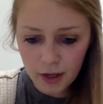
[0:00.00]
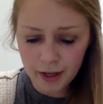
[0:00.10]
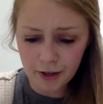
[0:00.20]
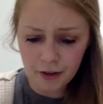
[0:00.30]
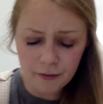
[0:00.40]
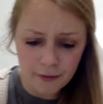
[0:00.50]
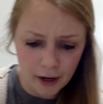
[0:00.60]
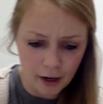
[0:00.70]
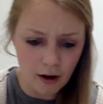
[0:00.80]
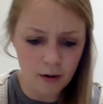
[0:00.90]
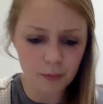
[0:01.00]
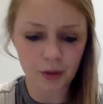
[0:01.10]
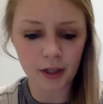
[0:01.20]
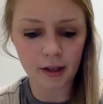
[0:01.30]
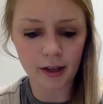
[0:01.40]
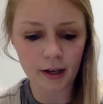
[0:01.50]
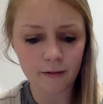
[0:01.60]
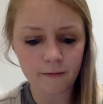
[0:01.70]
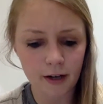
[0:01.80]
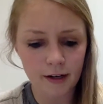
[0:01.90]
Near the fire, completely
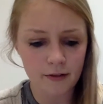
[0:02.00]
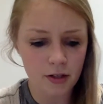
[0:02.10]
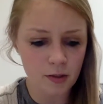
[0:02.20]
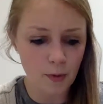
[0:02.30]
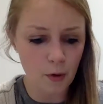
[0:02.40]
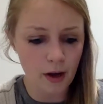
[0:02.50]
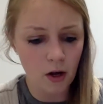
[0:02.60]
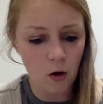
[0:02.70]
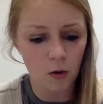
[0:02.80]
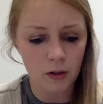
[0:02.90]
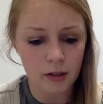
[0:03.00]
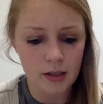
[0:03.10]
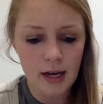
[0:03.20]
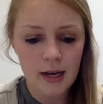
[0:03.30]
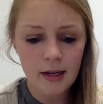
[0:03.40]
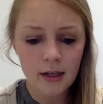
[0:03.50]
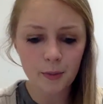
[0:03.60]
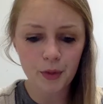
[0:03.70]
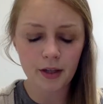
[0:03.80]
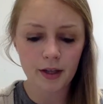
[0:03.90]
unafraid of the smoking coals,
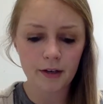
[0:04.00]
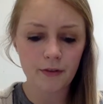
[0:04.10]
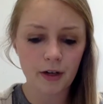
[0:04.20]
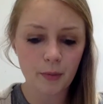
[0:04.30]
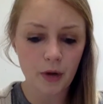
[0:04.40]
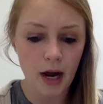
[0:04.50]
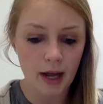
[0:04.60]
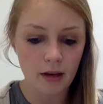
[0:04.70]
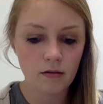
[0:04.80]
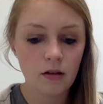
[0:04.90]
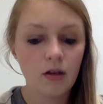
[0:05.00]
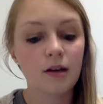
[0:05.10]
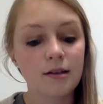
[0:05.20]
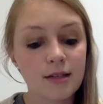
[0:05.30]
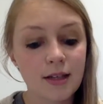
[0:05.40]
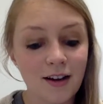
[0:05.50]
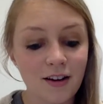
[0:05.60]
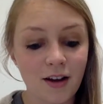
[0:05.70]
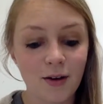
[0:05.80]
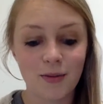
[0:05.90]
completely unafraid of Brian, a
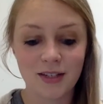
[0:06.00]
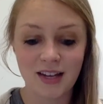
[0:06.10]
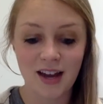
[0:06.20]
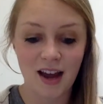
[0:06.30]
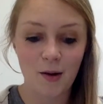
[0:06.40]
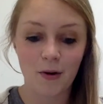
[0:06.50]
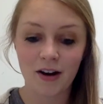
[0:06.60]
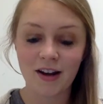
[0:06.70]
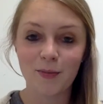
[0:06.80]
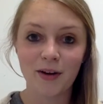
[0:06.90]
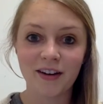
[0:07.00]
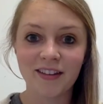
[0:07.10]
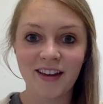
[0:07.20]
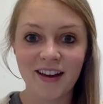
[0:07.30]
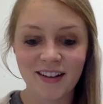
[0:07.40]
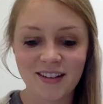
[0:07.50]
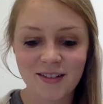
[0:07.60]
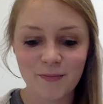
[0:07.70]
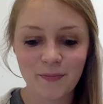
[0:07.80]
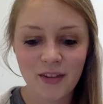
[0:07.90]
skunk was digging where he had buried the
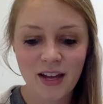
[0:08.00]
eggs.